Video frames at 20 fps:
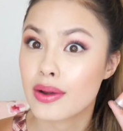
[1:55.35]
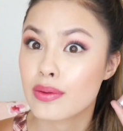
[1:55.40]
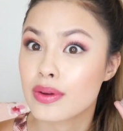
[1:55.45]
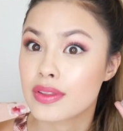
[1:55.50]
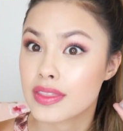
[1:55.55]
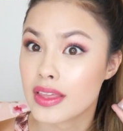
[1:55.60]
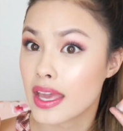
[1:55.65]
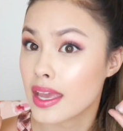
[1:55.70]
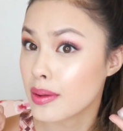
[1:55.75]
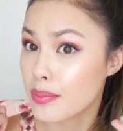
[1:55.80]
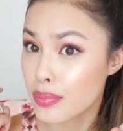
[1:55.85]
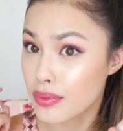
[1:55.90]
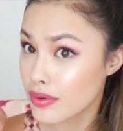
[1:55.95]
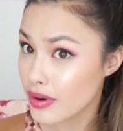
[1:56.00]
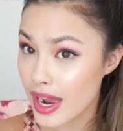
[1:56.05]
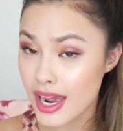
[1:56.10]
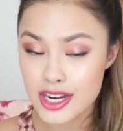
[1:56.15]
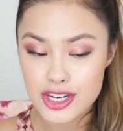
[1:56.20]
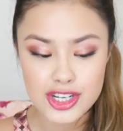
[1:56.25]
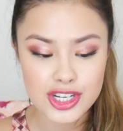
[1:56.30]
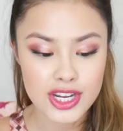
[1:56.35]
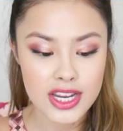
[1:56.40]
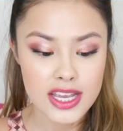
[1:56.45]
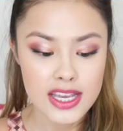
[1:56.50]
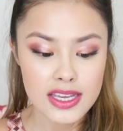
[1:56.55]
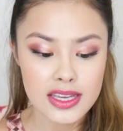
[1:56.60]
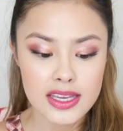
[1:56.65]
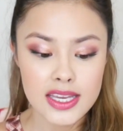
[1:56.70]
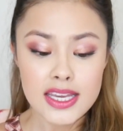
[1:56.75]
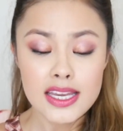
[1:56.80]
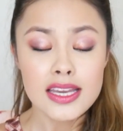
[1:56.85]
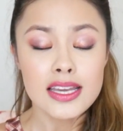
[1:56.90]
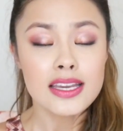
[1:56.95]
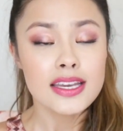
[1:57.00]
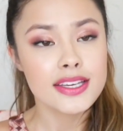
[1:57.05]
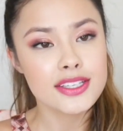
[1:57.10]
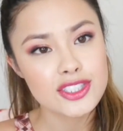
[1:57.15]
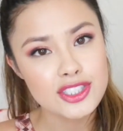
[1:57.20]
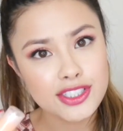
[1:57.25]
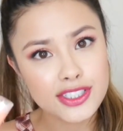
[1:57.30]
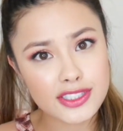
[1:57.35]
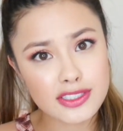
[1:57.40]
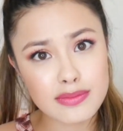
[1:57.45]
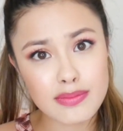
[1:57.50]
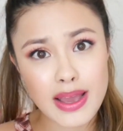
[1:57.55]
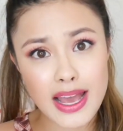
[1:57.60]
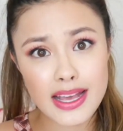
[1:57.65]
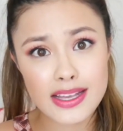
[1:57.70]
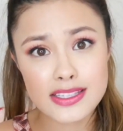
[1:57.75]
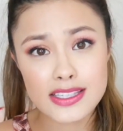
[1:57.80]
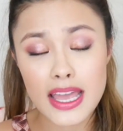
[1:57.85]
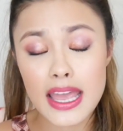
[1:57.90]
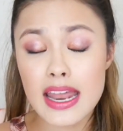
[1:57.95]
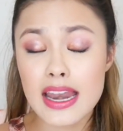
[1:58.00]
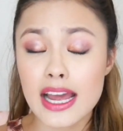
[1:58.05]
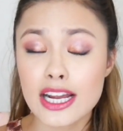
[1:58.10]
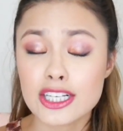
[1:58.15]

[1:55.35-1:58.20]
it with a brush. It's just a mess. It